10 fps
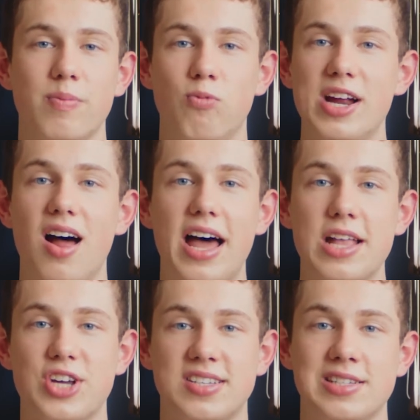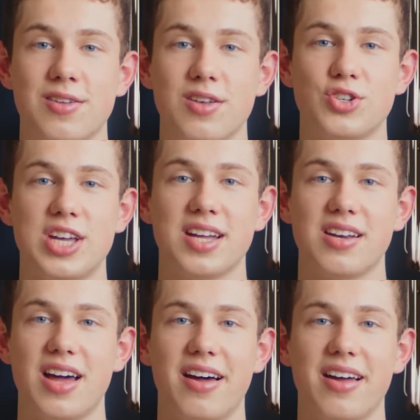rehire Jessie so that she
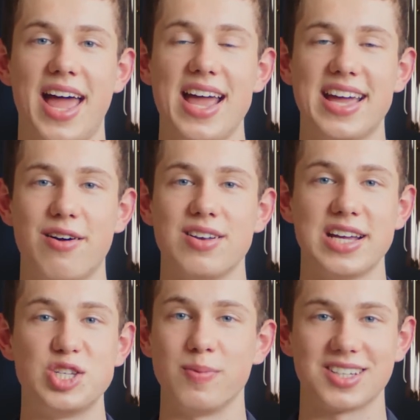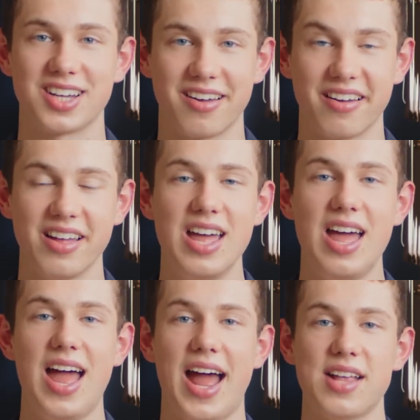can hang out and teach him guitar.
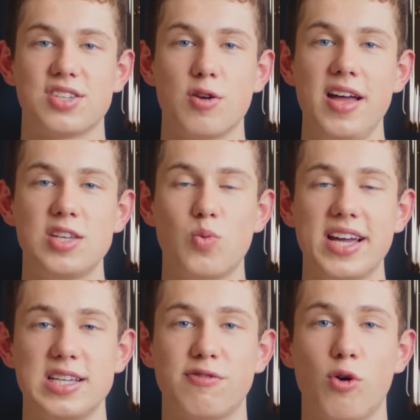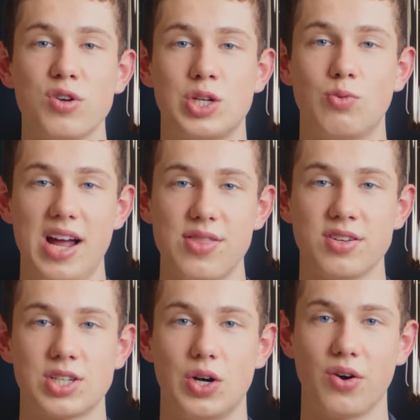And so that's why he's forced to write the
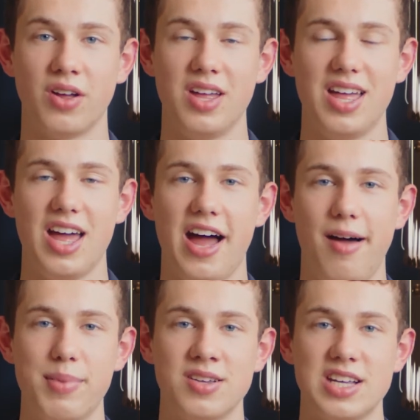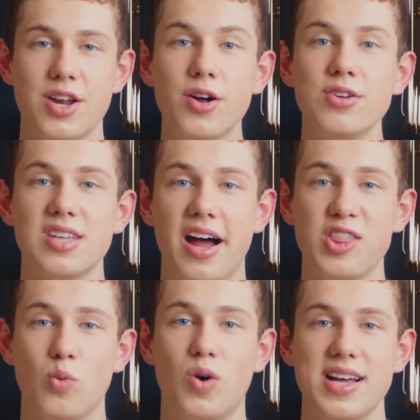song, because he knows that
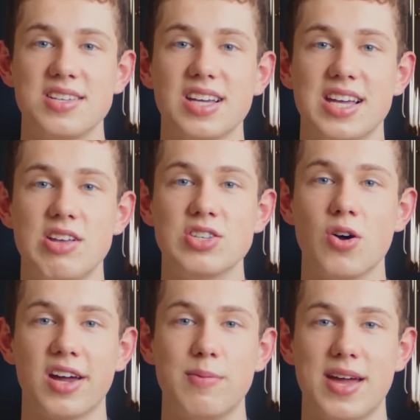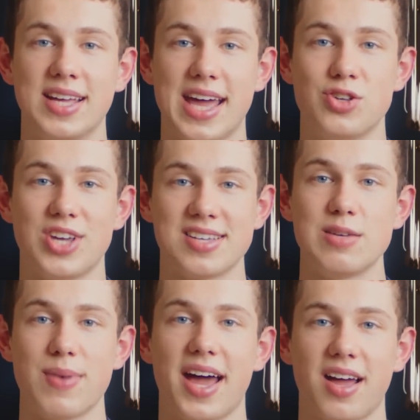otherwise he's not going to be able to get
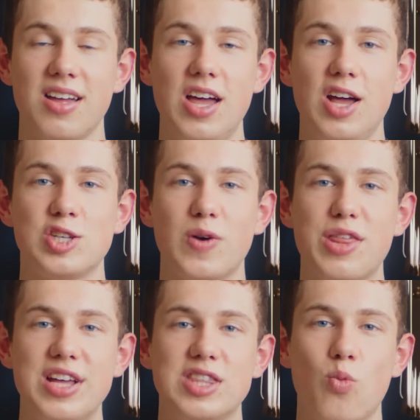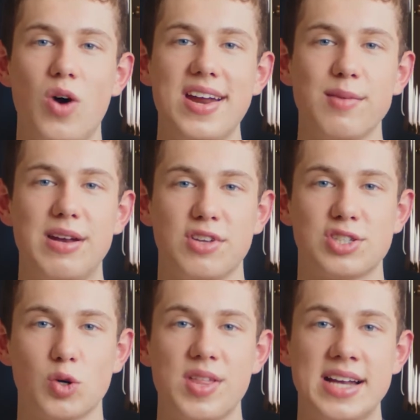Jessie back. So I think that one element of the
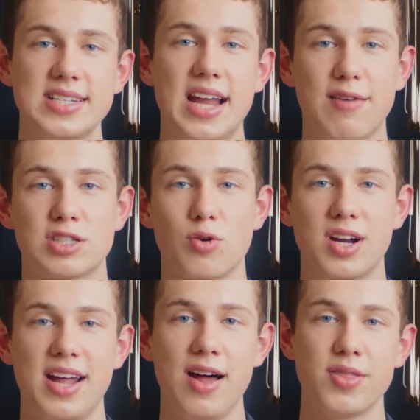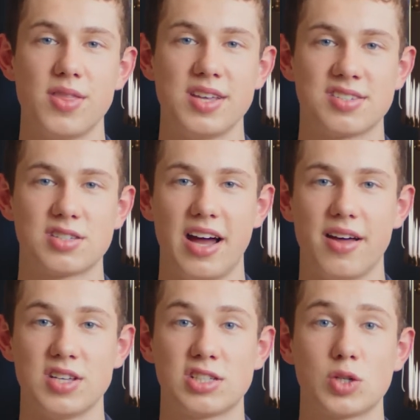story that I didn't have sorted out that this
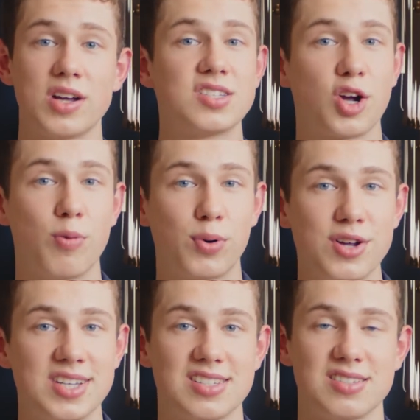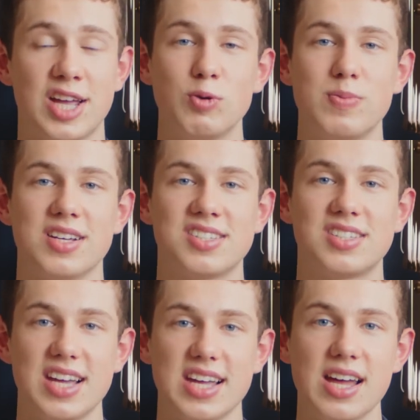story circle process has helped me to
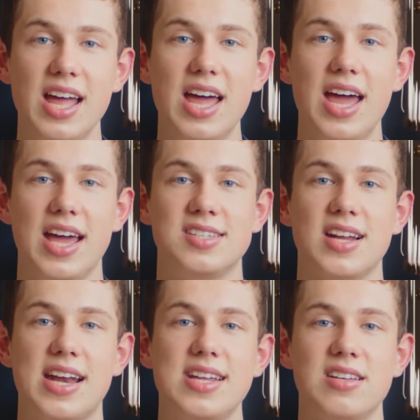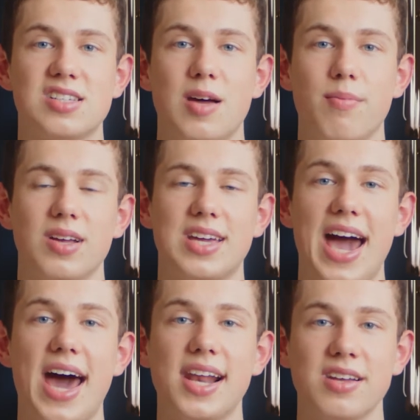see is that I needed some
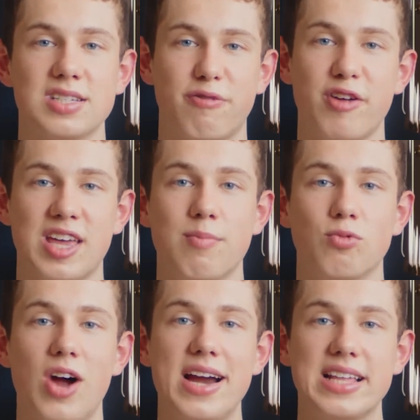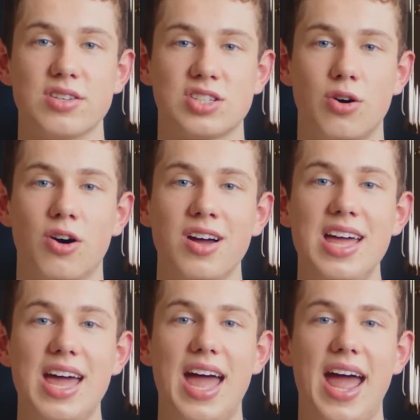catalyst for him writing the song,
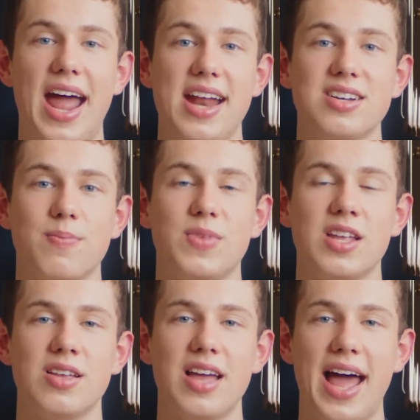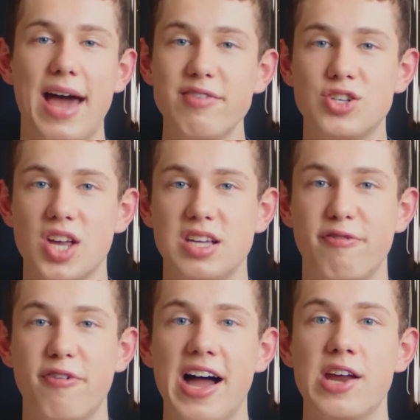and having Jessie
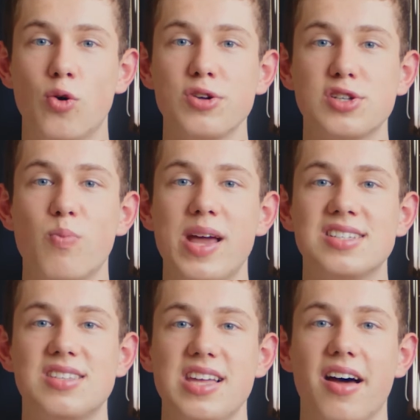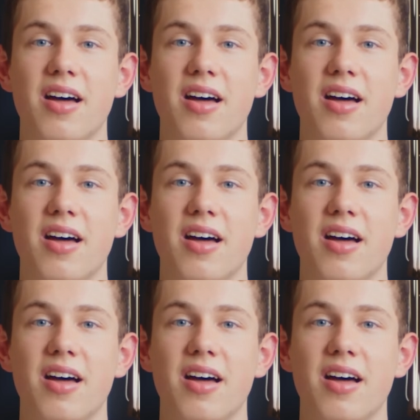fired also makes the